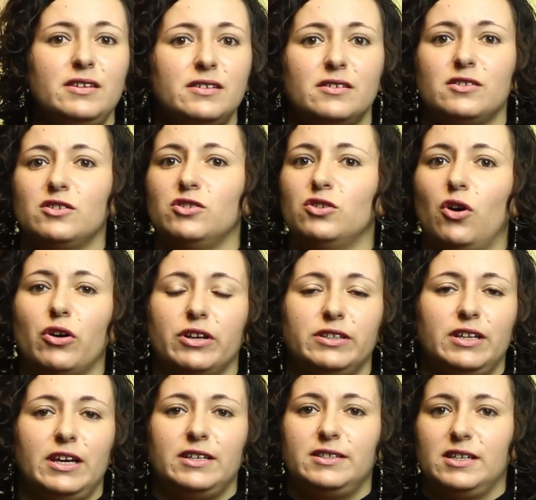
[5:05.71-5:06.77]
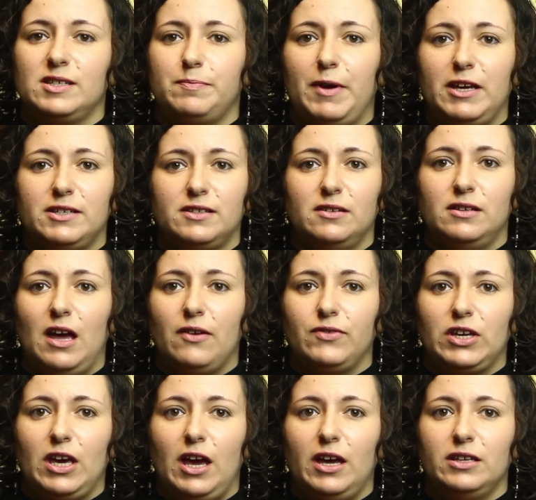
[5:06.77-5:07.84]
is not an easy space to
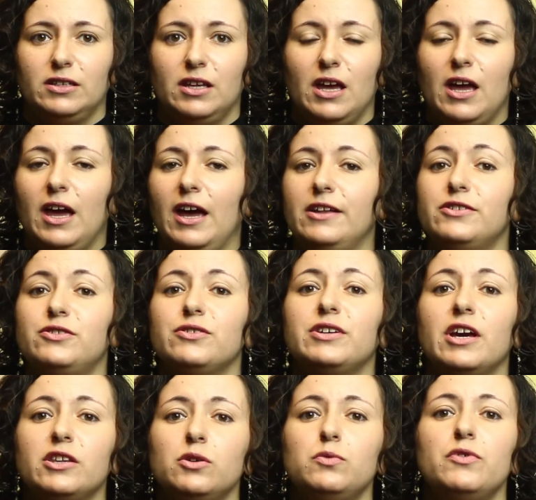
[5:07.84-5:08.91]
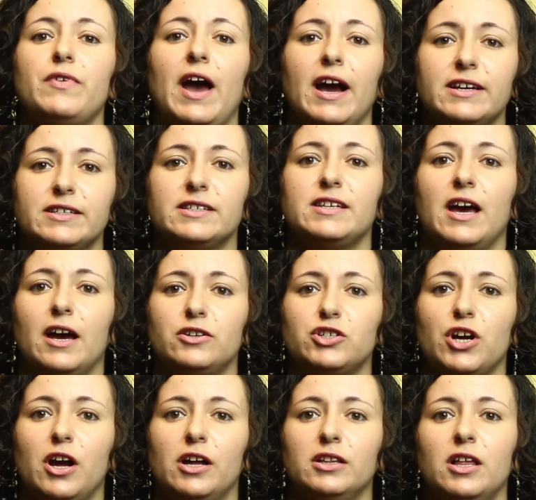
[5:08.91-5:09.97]
navigate, and together with Access
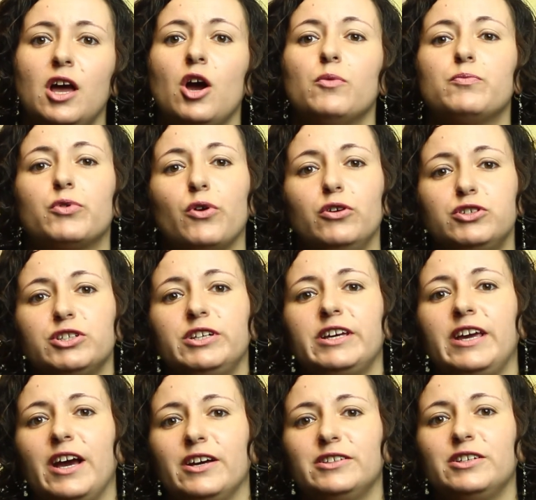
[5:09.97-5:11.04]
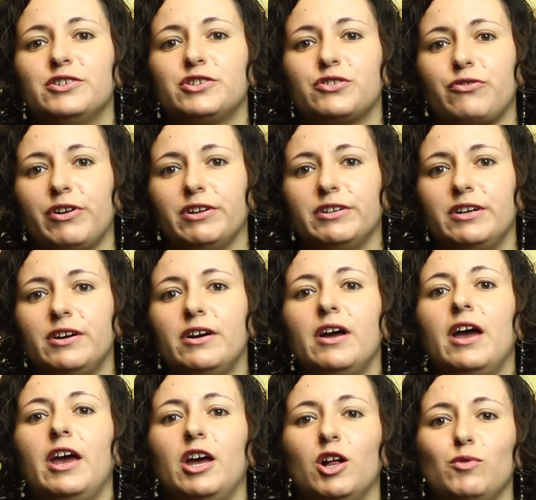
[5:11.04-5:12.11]
Agile, Project Accounting Australia
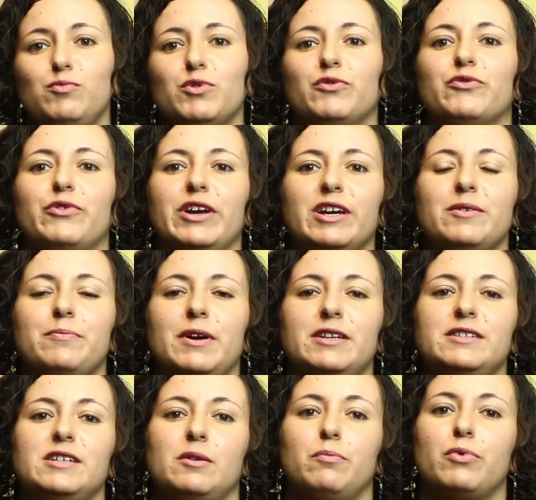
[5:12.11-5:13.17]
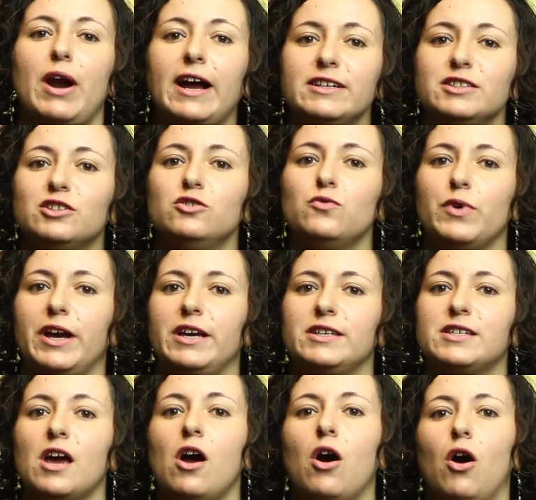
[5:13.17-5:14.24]
help with recommending practical ways
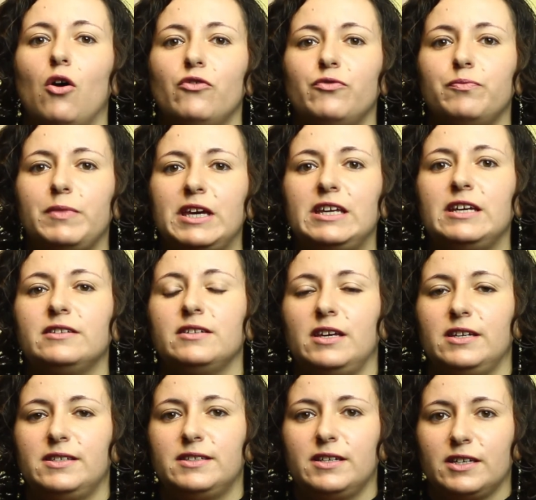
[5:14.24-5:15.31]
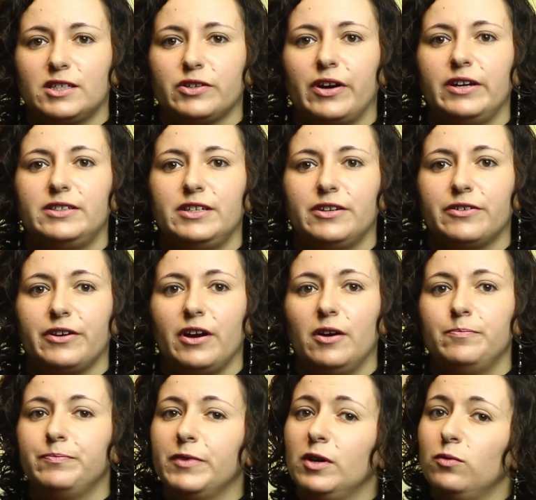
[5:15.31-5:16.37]
of meeting these 6 criteria,
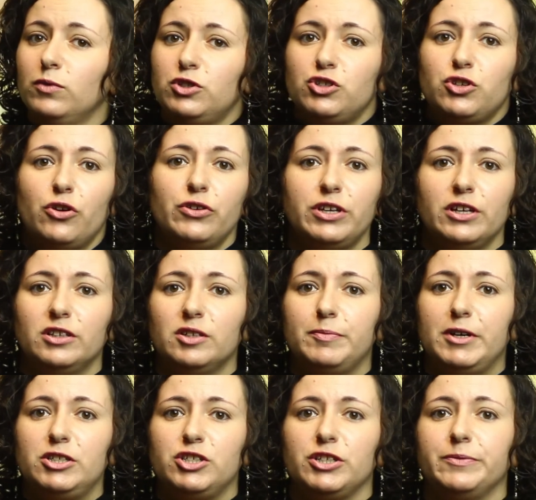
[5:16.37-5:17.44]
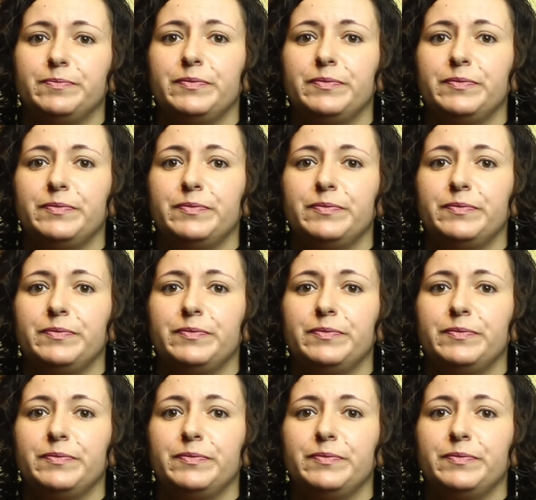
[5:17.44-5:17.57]
which don't kill the budget,